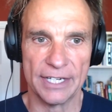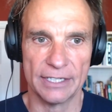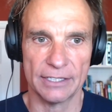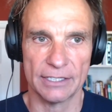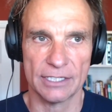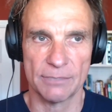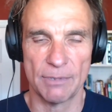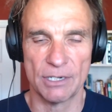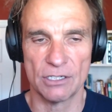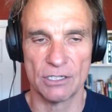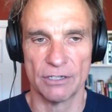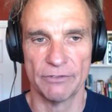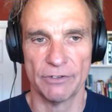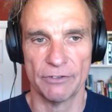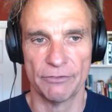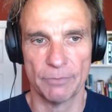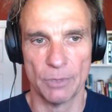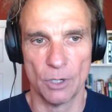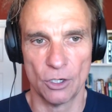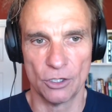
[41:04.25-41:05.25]
especially
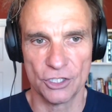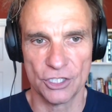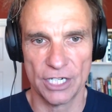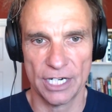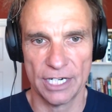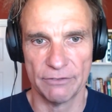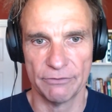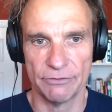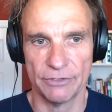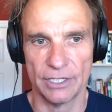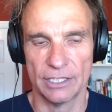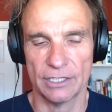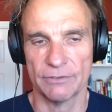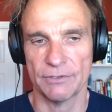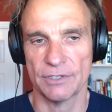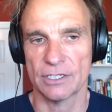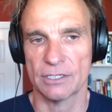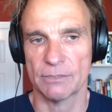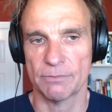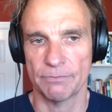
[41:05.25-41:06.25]
with blockchain, we are on
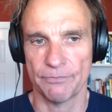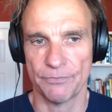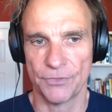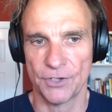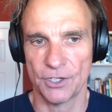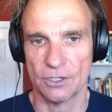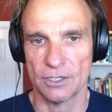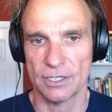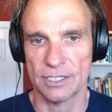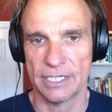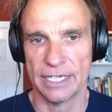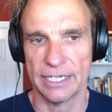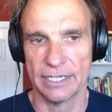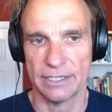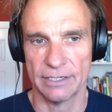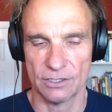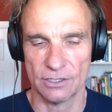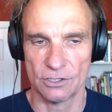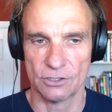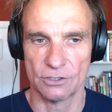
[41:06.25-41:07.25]
this,
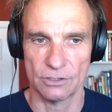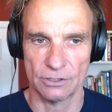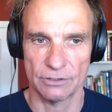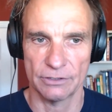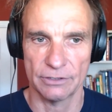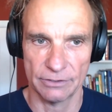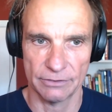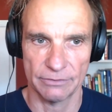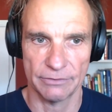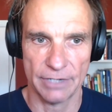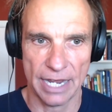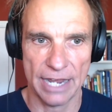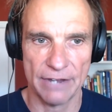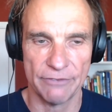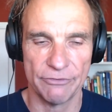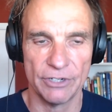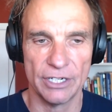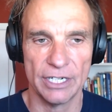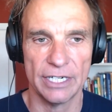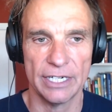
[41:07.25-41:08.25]
this
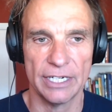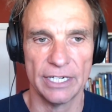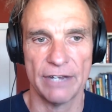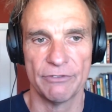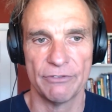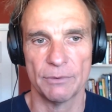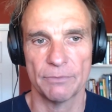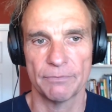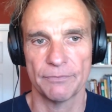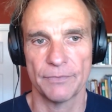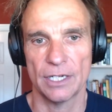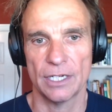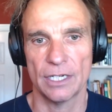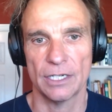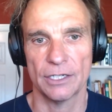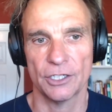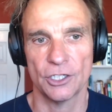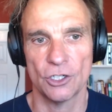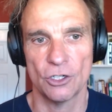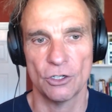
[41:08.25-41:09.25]
heavy,
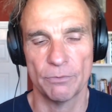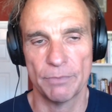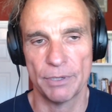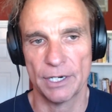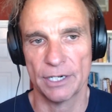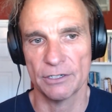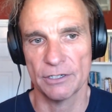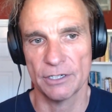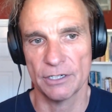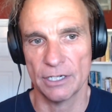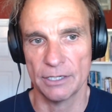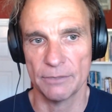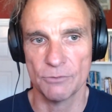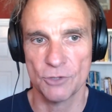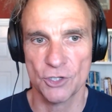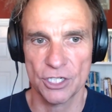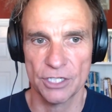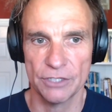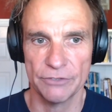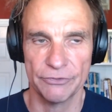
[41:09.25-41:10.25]
paradigm
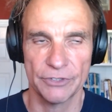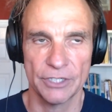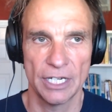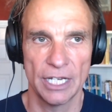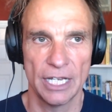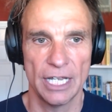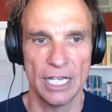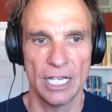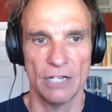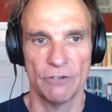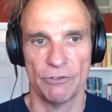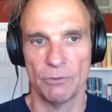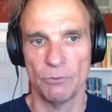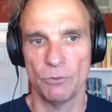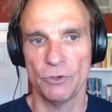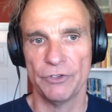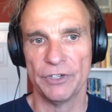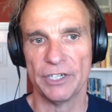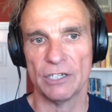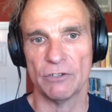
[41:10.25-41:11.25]
shift. We're
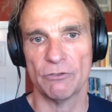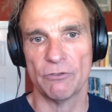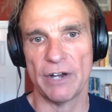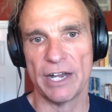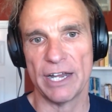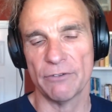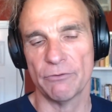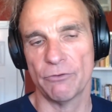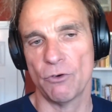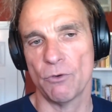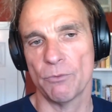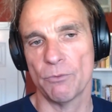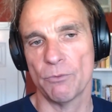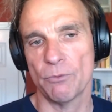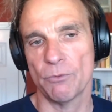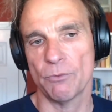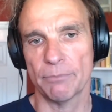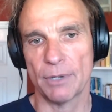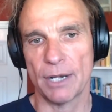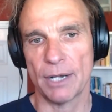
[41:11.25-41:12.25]
moving away from
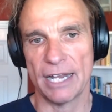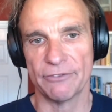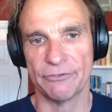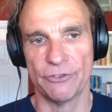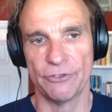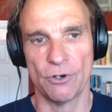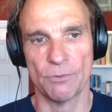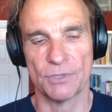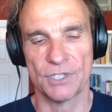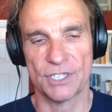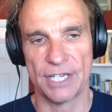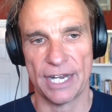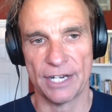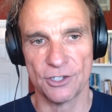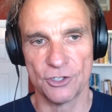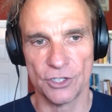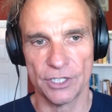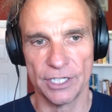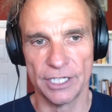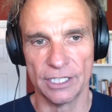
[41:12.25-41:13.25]
being
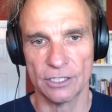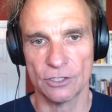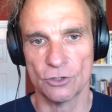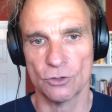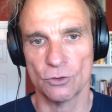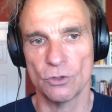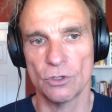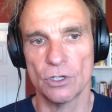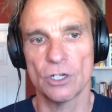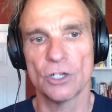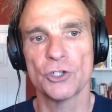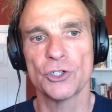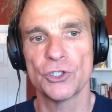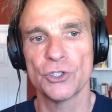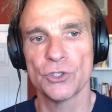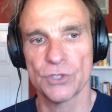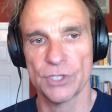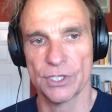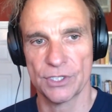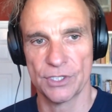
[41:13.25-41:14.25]
platform-centric to a
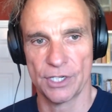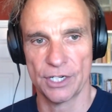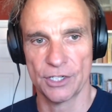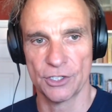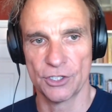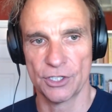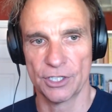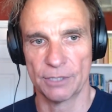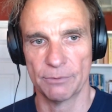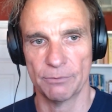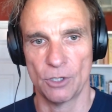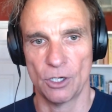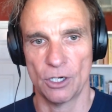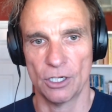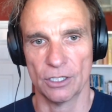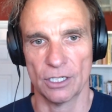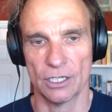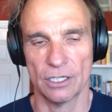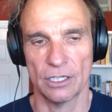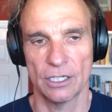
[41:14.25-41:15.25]
user-centric
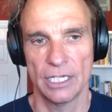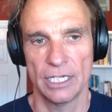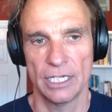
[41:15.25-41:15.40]
model.